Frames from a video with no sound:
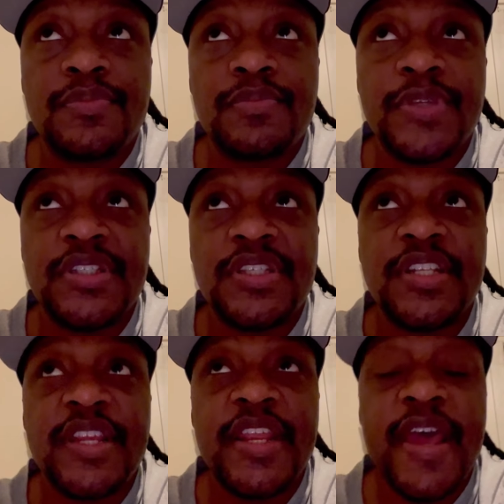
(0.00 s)
It's
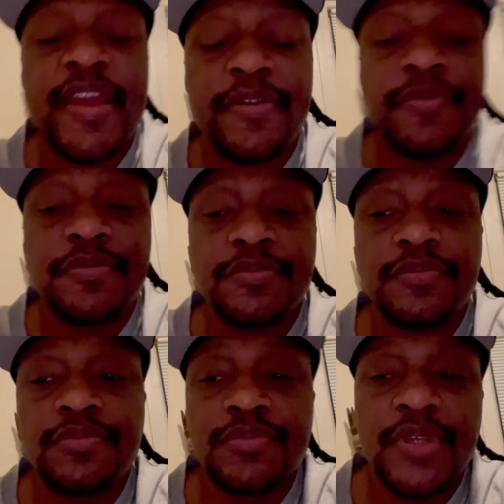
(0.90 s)
Sunday night,
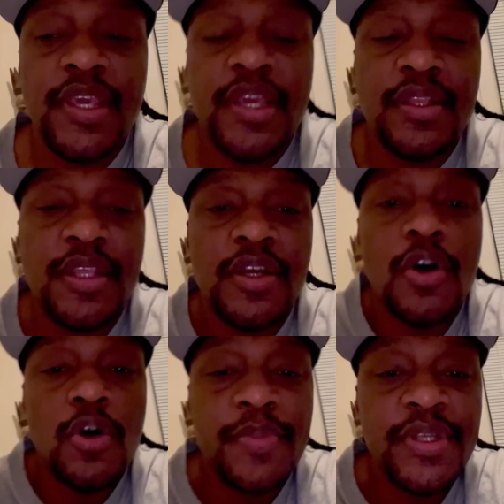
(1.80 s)
and they
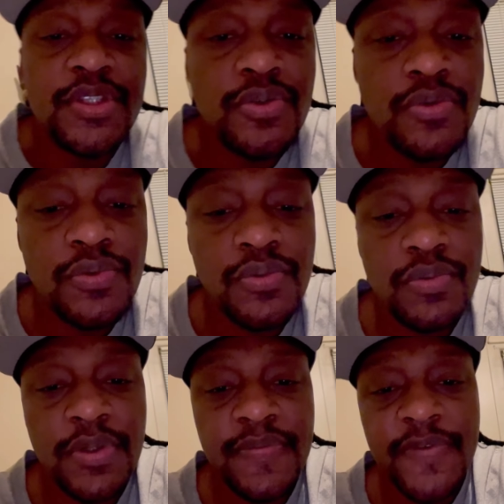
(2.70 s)
called me to
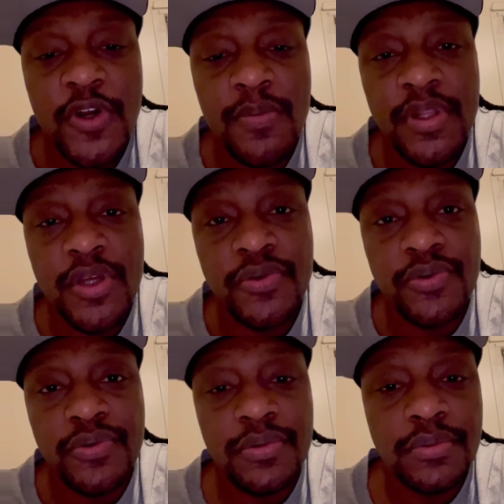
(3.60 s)
confirm a load.